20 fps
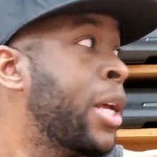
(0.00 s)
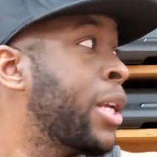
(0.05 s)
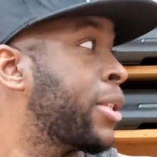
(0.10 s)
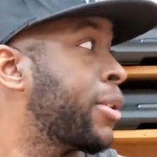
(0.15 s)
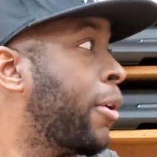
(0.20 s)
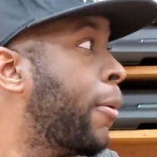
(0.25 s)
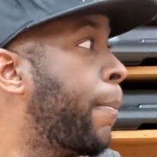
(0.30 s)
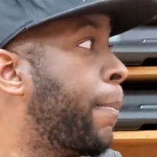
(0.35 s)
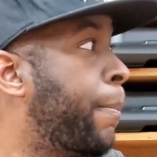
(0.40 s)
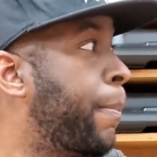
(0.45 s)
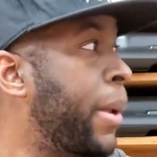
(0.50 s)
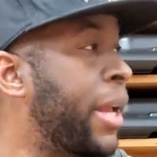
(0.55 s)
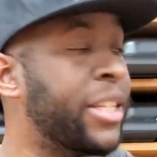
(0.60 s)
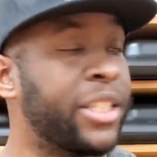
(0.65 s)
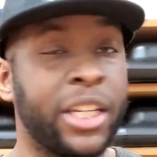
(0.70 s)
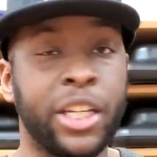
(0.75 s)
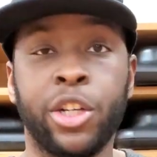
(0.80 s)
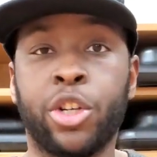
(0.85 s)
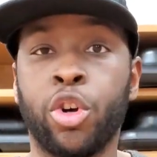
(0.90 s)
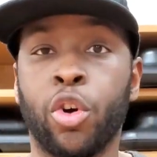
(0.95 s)
So
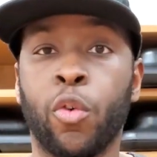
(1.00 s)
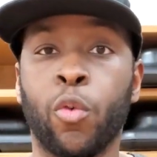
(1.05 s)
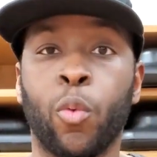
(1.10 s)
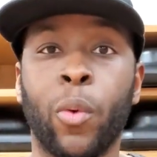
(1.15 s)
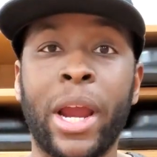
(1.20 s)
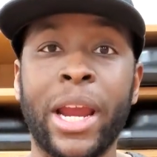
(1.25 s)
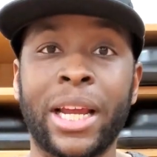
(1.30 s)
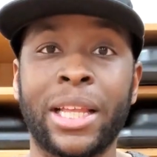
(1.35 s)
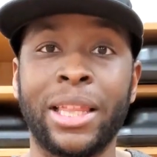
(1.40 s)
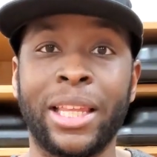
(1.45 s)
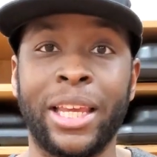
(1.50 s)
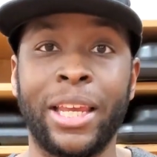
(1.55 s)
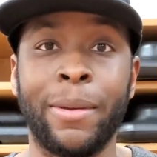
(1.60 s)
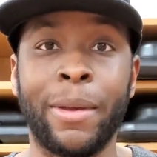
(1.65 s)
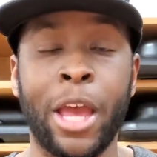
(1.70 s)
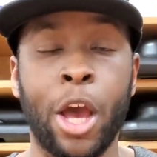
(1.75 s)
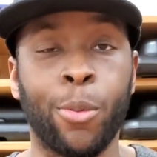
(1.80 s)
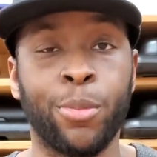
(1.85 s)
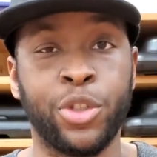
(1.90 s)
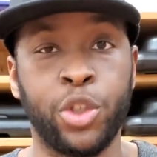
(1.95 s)
benching
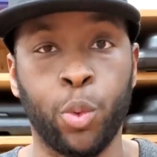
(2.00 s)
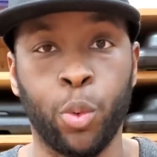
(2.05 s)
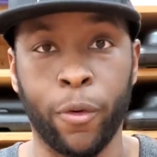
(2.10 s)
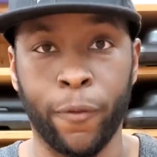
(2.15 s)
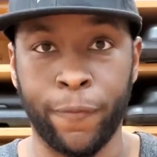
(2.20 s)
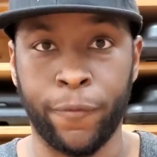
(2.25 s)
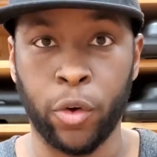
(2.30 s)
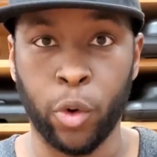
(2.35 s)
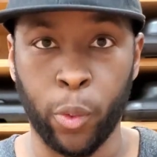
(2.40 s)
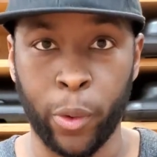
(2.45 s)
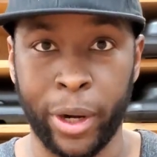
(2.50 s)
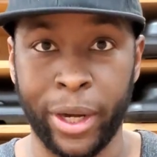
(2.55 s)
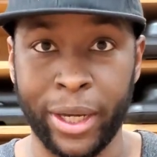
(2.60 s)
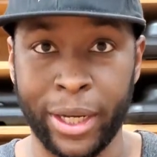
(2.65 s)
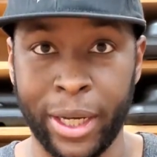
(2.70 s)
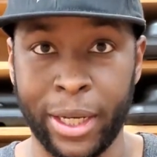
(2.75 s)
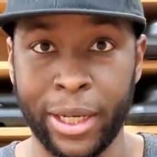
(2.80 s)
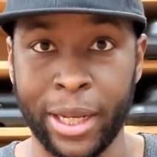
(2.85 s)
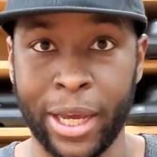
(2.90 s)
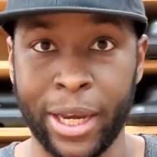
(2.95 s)
correctly helps you
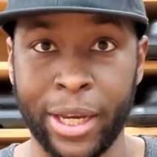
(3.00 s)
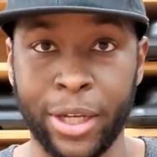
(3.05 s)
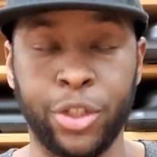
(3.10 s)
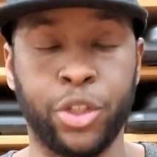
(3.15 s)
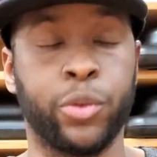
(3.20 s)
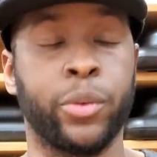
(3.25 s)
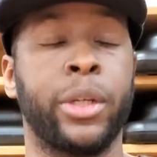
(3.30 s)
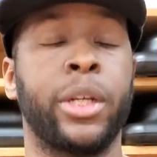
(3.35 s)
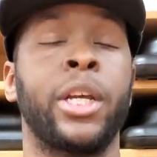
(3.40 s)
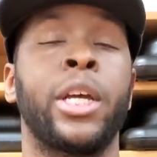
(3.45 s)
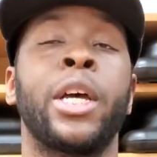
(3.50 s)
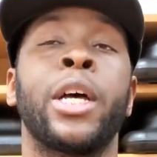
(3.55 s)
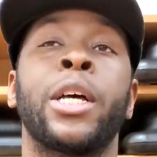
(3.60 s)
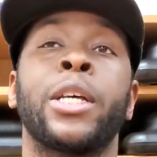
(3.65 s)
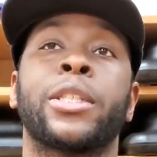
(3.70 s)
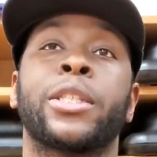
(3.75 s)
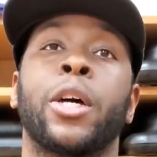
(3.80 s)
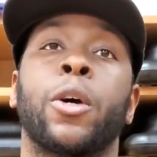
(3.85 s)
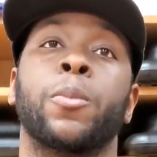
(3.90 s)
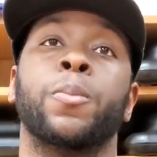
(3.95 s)
avoid getting that injury.
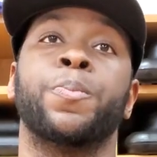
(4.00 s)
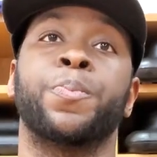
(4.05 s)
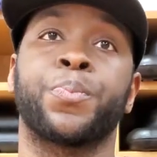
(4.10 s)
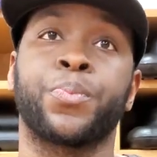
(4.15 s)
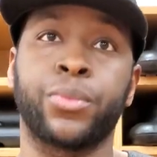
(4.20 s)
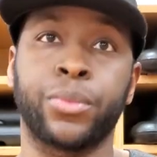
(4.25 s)
So,